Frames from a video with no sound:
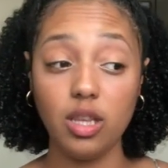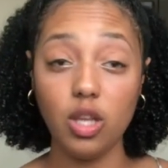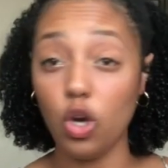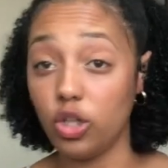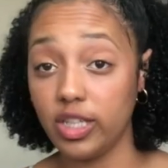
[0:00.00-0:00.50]

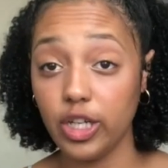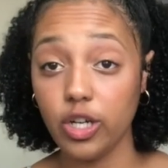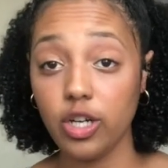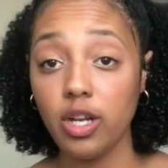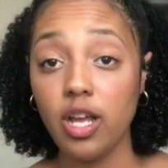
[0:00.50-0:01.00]

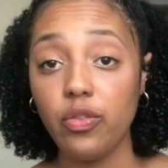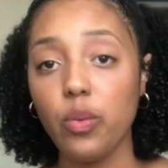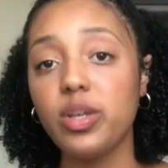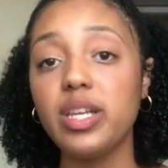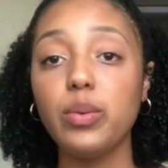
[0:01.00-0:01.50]
earlier,
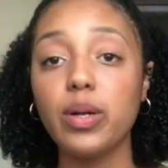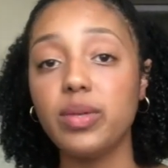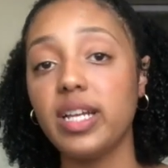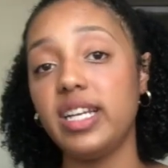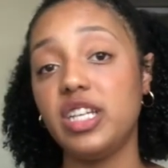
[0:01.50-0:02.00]
than what they were
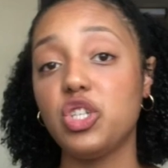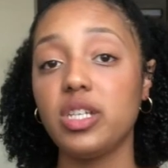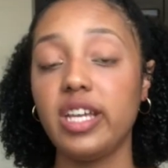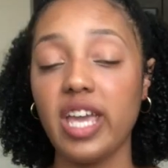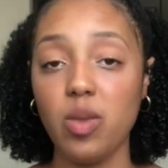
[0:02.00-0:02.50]
when they
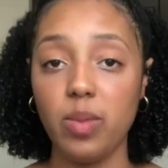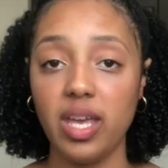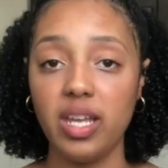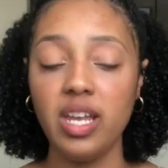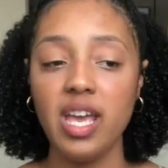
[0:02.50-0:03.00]
initially came
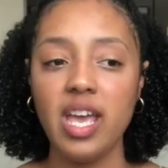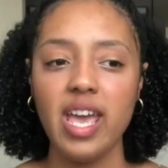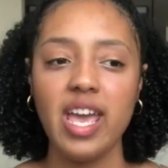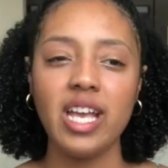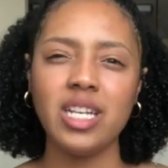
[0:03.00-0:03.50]
in,
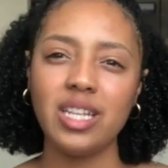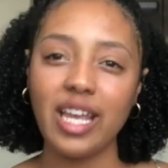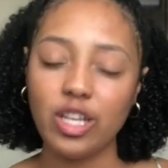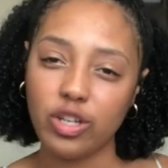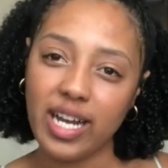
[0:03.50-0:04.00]
and
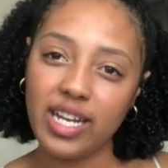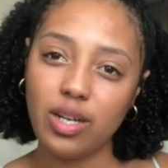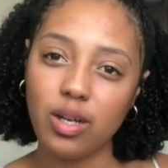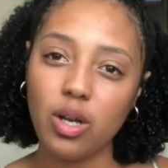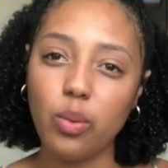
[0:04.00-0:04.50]
like we
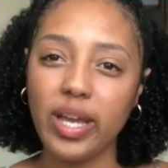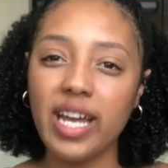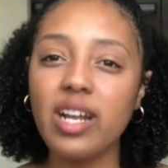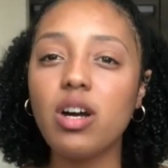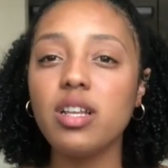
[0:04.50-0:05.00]

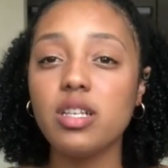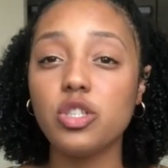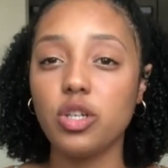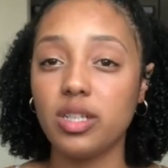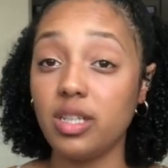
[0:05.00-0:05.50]
kind of call it
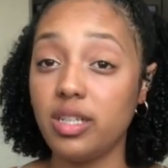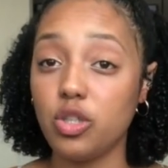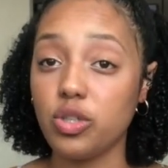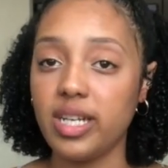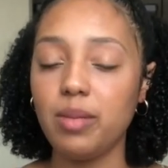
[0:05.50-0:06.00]
circling the
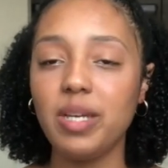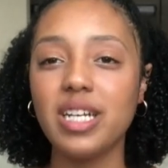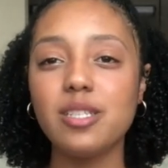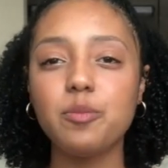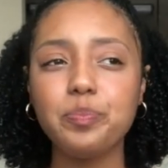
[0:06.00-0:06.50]
drain,
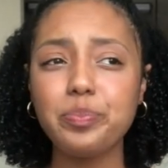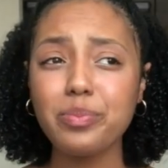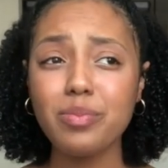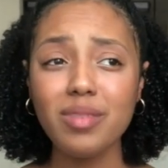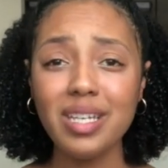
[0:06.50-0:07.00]
because
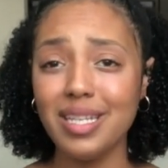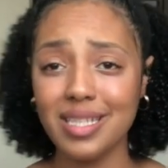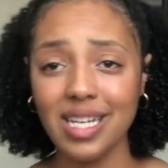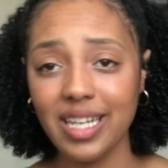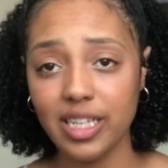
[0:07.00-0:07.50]

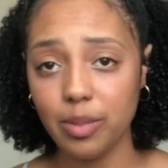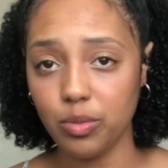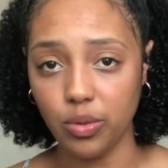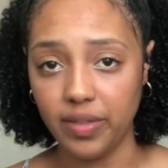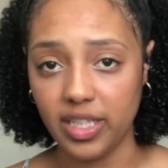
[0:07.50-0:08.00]
it's not like the
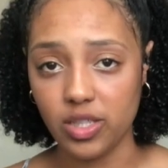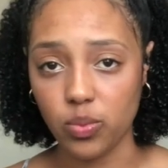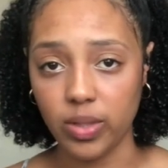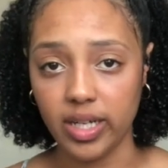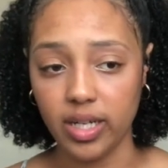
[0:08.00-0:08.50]
movies
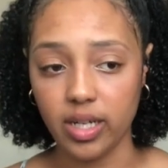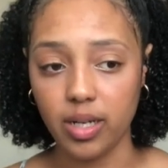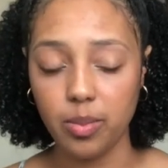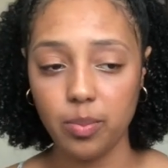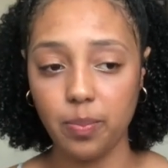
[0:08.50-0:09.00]

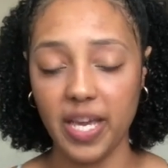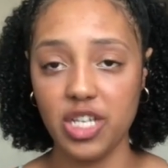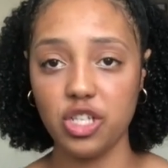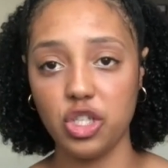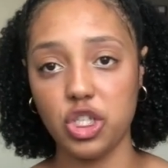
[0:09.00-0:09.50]
where
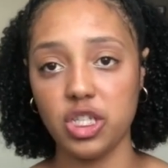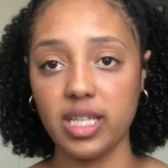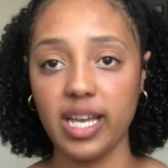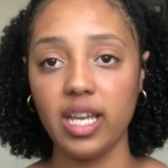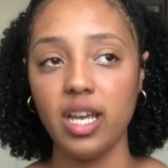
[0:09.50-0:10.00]
patients just
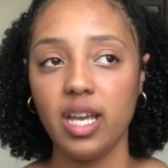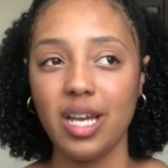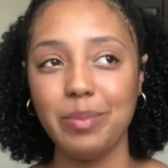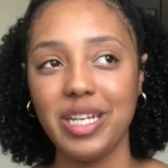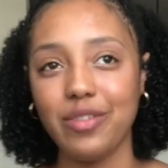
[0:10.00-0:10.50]
like,
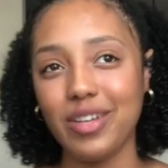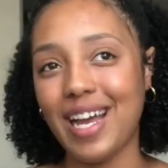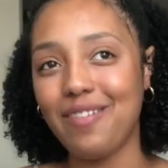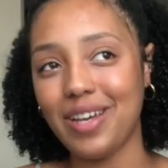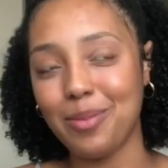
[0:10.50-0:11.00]
I mean, if they
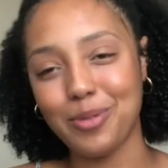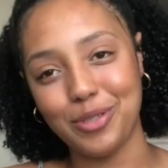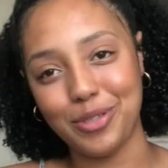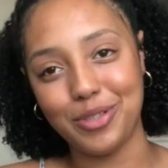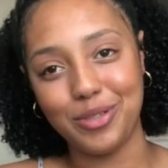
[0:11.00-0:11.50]
have an
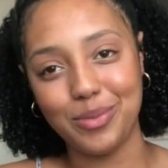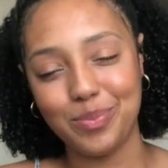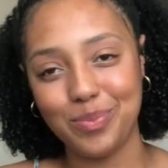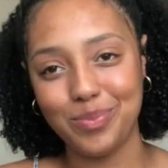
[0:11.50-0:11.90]
epidural